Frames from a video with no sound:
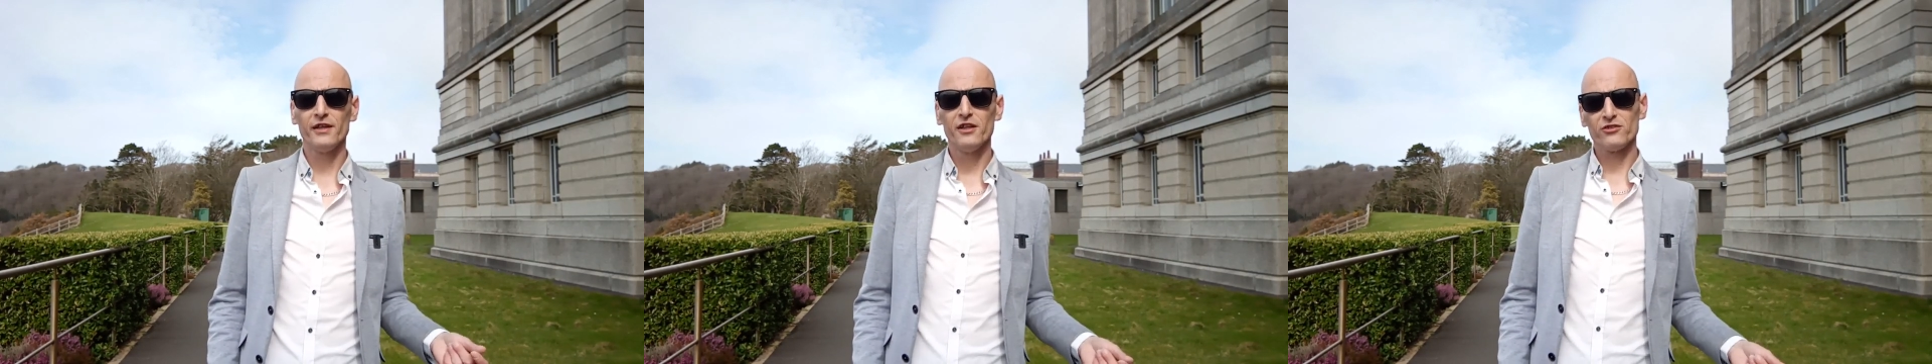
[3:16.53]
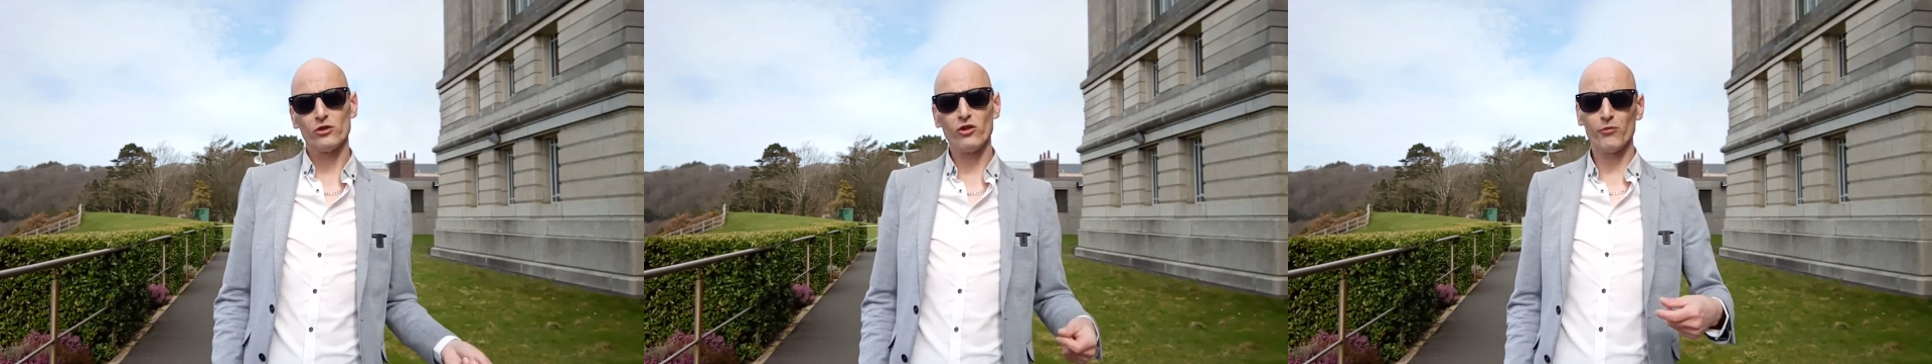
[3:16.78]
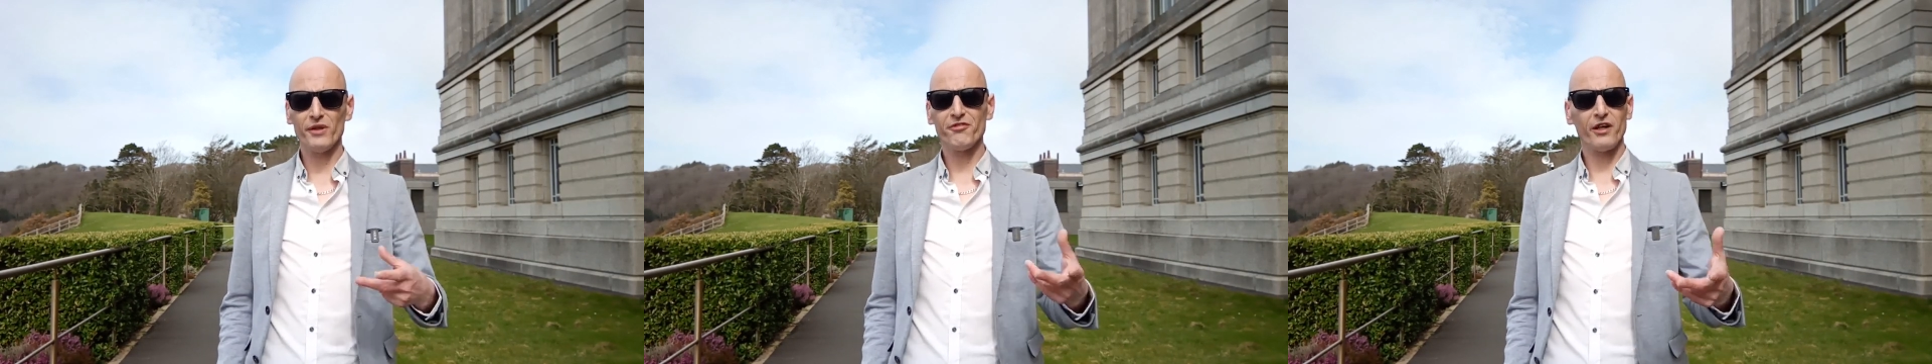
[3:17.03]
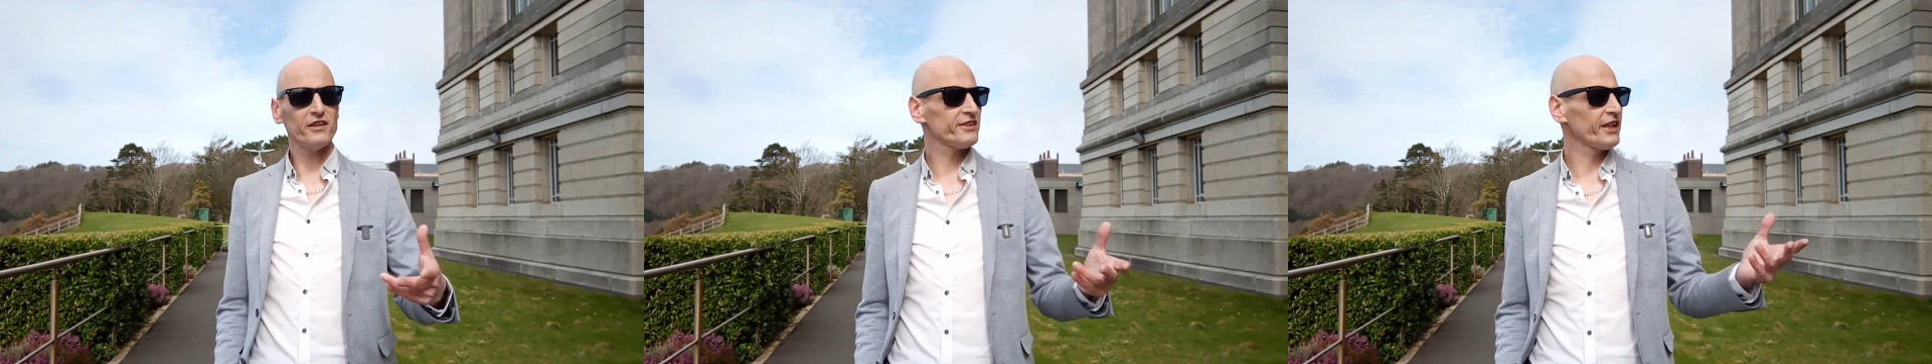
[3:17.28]
So don't be
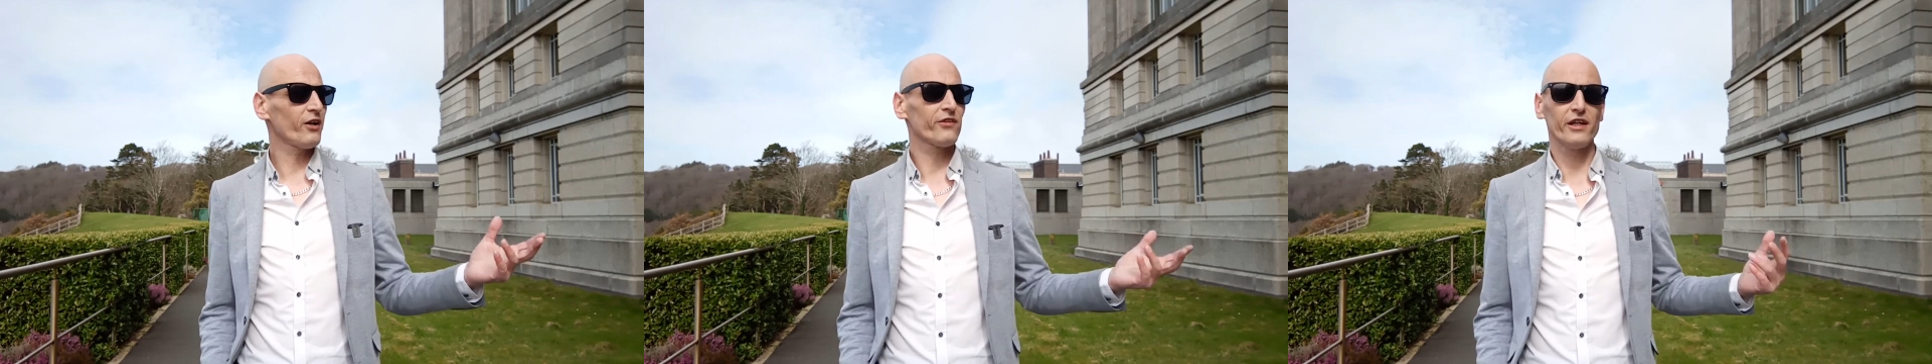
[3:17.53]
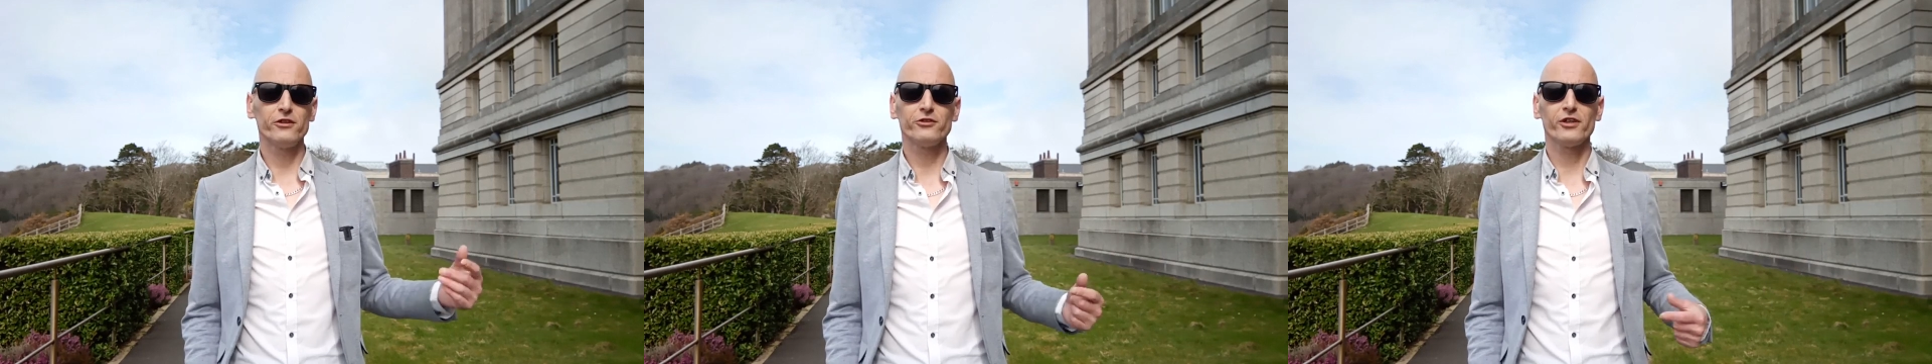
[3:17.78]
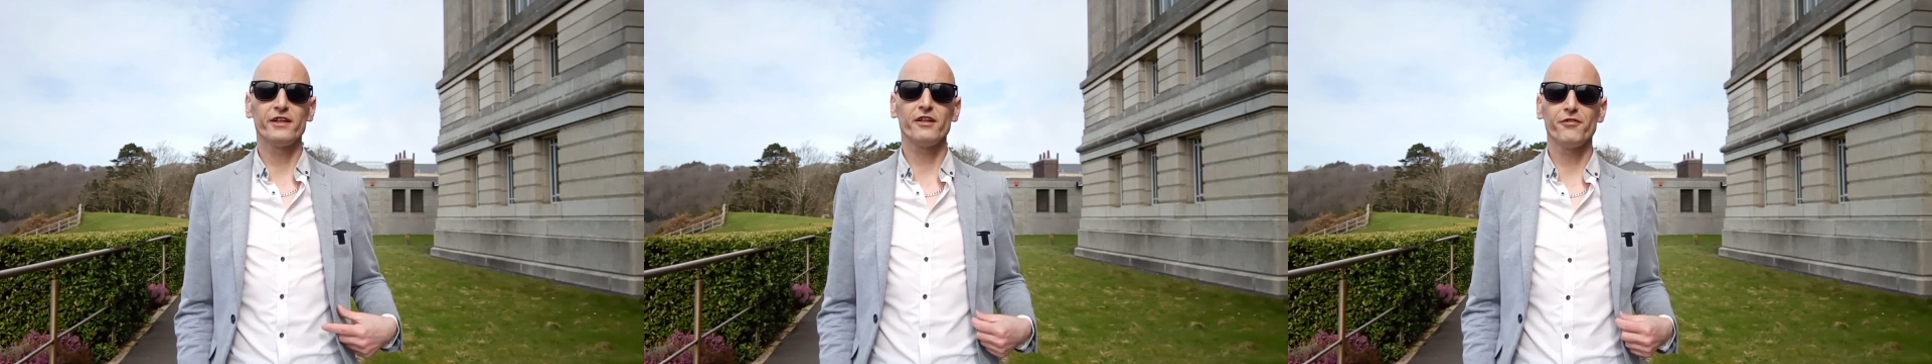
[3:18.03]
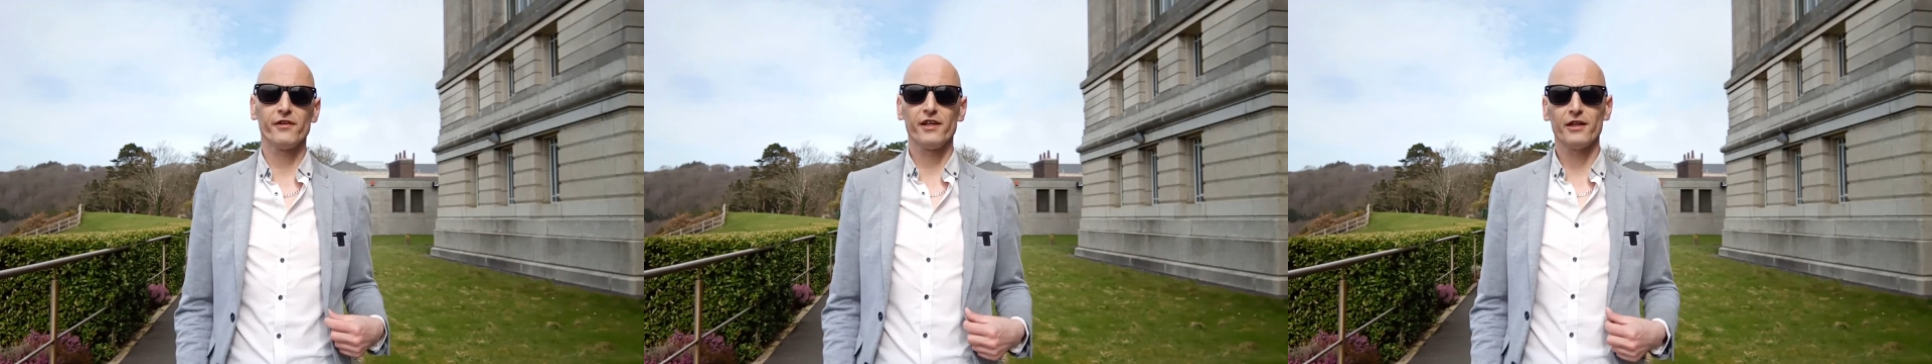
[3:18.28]
afraid to get out there and try
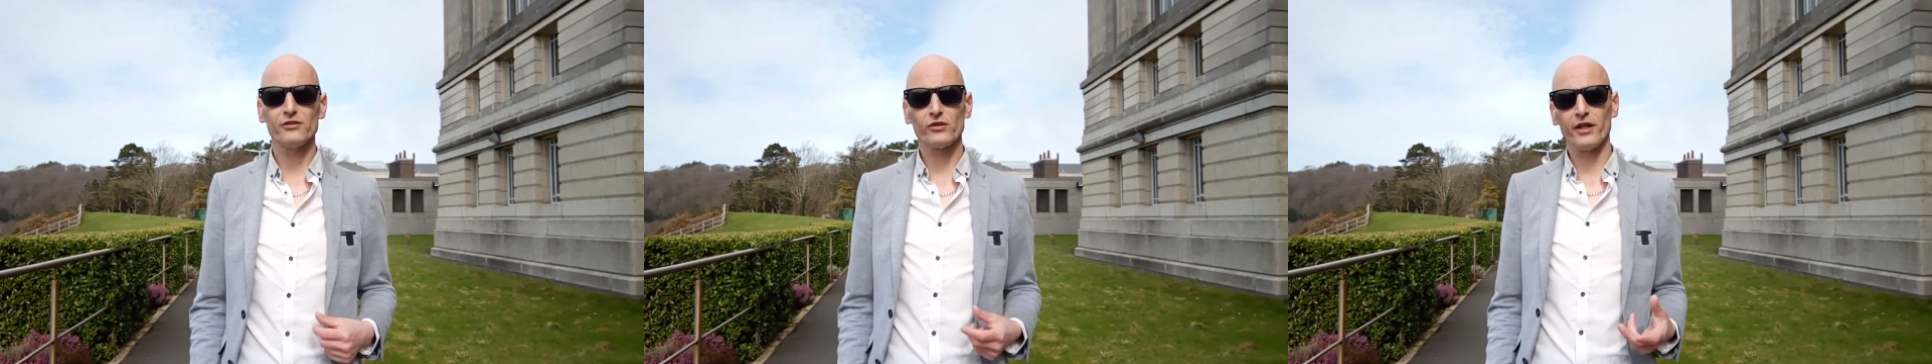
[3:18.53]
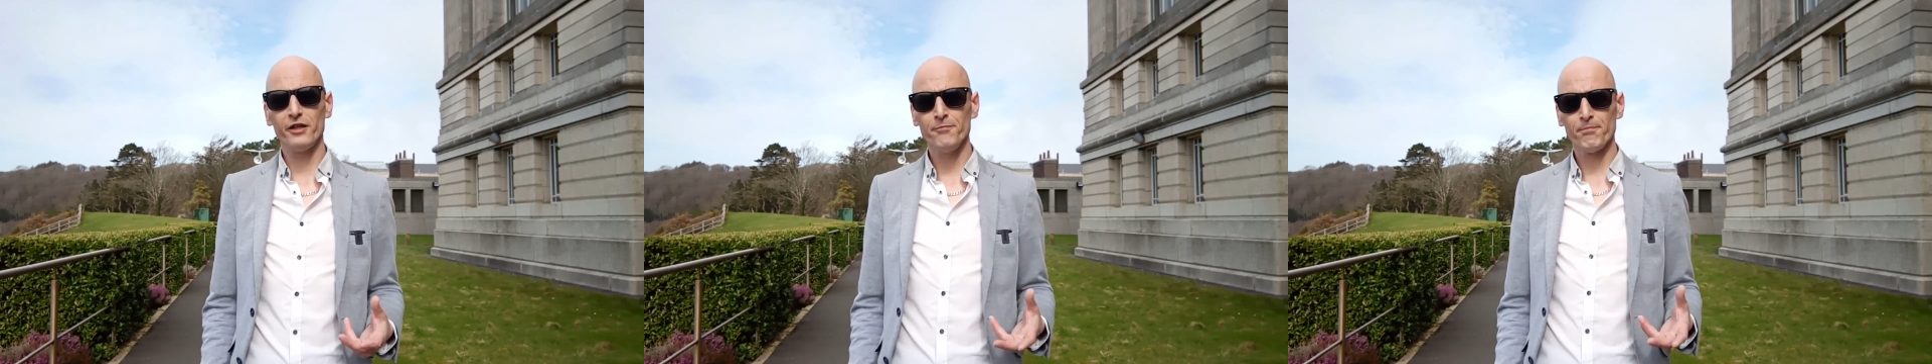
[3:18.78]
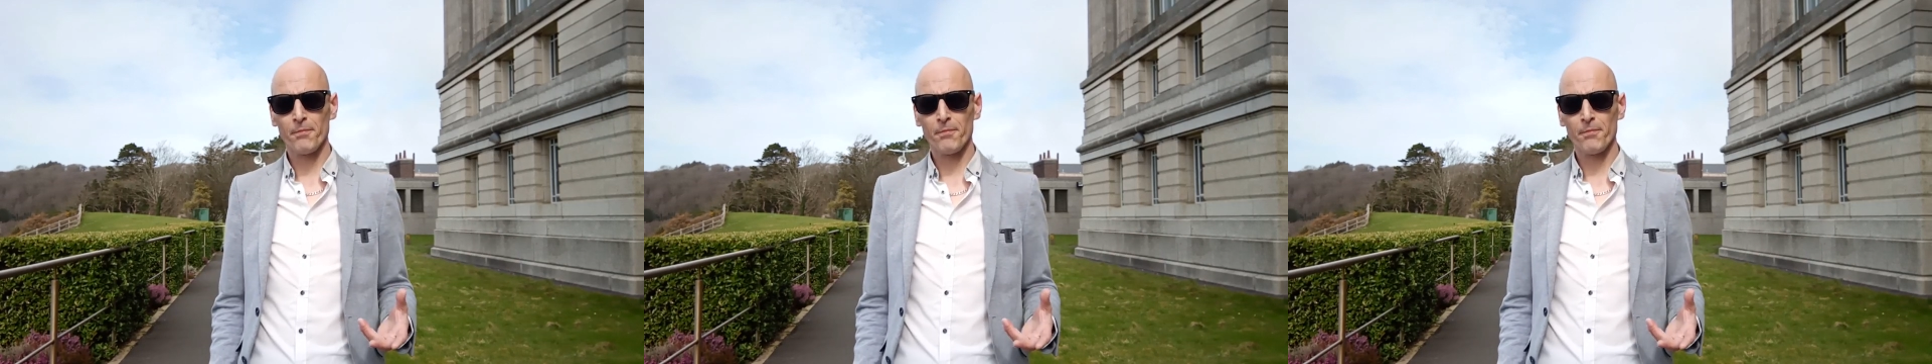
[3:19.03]
different things, okay?